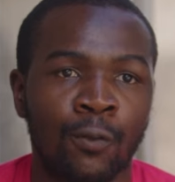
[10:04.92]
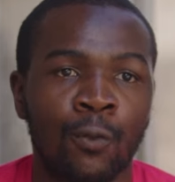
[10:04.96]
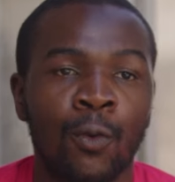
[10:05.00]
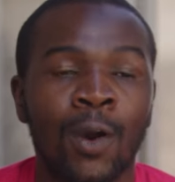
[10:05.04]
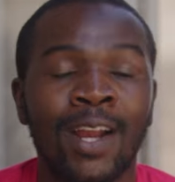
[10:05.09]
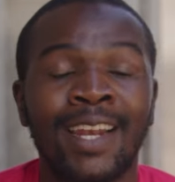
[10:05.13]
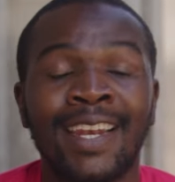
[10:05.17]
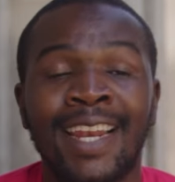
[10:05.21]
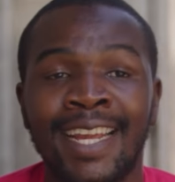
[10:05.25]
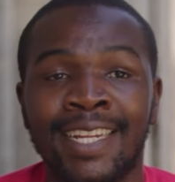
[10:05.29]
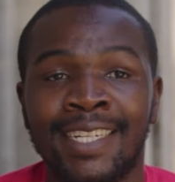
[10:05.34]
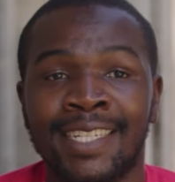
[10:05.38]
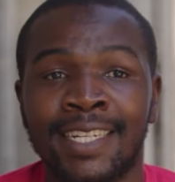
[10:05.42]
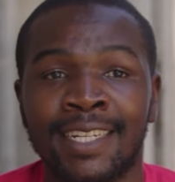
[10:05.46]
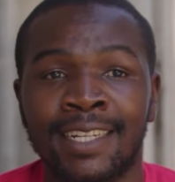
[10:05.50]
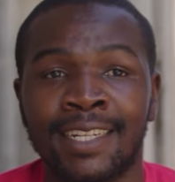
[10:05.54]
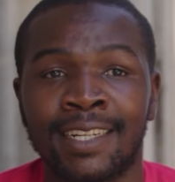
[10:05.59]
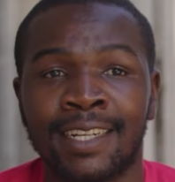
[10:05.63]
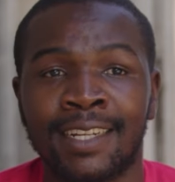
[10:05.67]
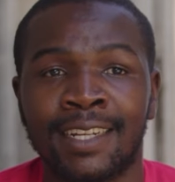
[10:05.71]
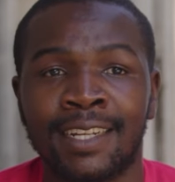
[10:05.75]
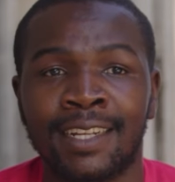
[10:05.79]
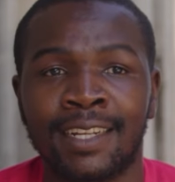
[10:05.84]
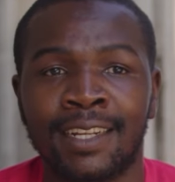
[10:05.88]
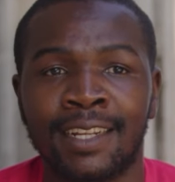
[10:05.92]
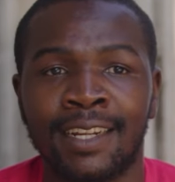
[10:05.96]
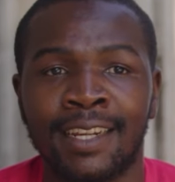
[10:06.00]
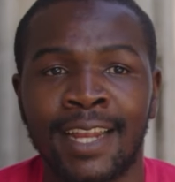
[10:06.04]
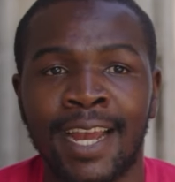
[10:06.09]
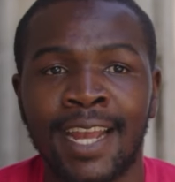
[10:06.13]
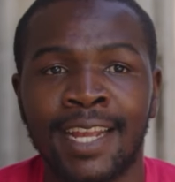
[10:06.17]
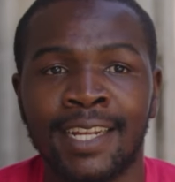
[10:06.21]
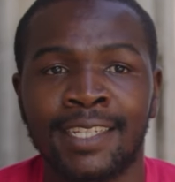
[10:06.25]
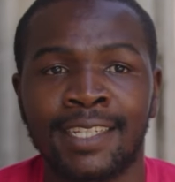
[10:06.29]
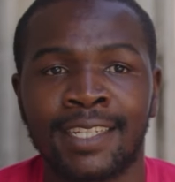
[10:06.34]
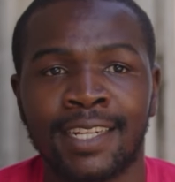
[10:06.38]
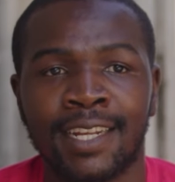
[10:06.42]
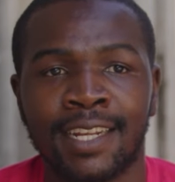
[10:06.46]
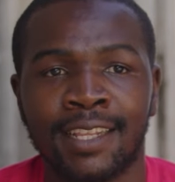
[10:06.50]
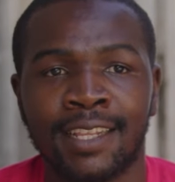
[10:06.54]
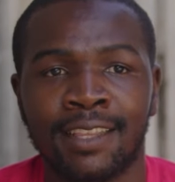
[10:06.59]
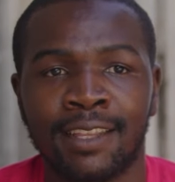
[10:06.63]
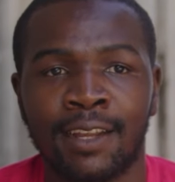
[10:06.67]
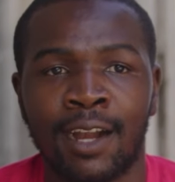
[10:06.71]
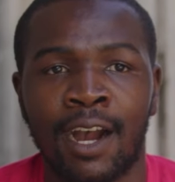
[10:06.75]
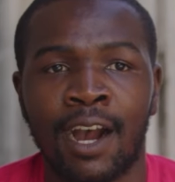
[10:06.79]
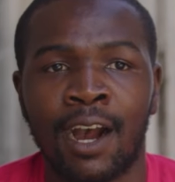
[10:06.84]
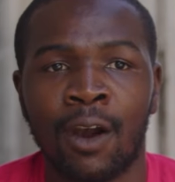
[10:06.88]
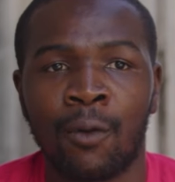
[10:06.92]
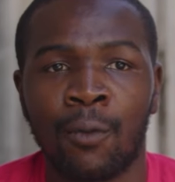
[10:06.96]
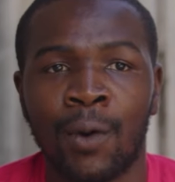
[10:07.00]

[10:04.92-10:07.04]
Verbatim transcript: what lighting light uh,